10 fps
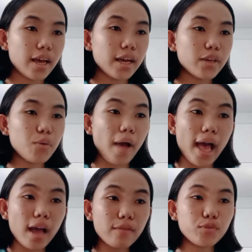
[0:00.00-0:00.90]
You
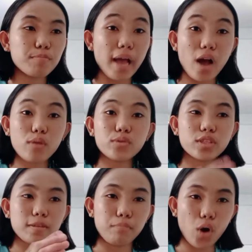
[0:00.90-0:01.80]
have to bounce
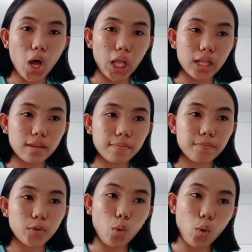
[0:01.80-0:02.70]
the ball
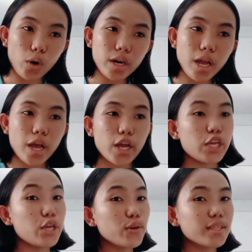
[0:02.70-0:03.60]
or
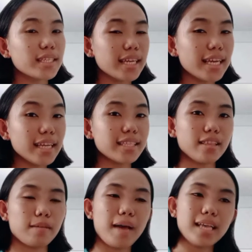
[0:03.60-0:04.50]
use it in
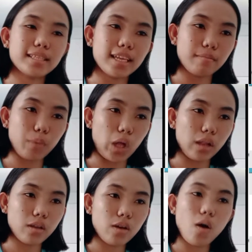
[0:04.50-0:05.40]
the basketball.
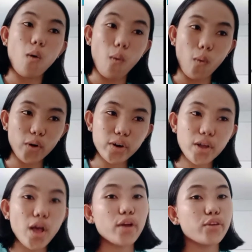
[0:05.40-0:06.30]
or
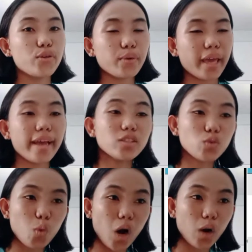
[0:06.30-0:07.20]
you can't
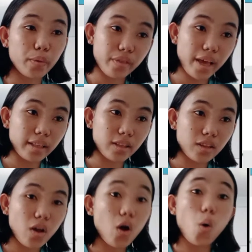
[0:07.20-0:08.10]
walk with it,
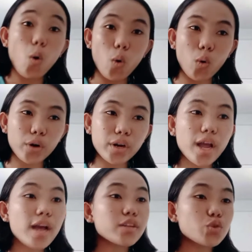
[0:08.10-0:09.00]
or
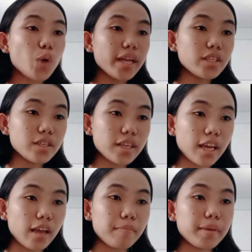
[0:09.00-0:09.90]
try to
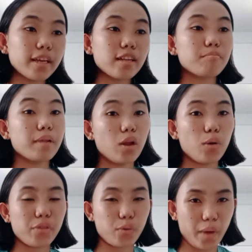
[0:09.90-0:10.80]
keep it below
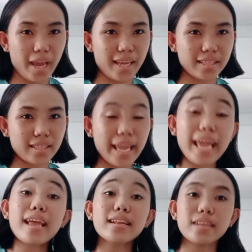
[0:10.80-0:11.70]
the waist,
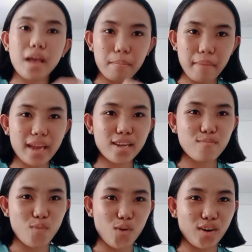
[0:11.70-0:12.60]
and many
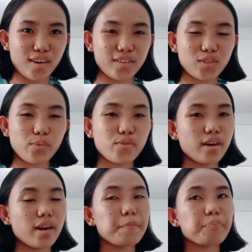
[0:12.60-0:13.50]
more. So there
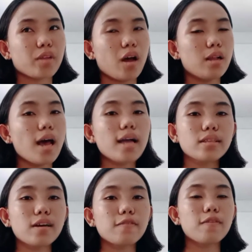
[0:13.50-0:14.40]
are a lot
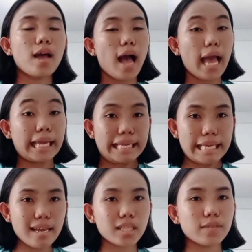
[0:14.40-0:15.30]
of
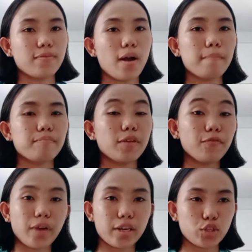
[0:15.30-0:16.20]
ideas from
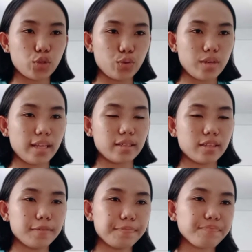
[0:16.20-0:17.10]
different students.
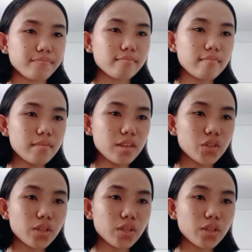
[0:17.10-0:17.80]
So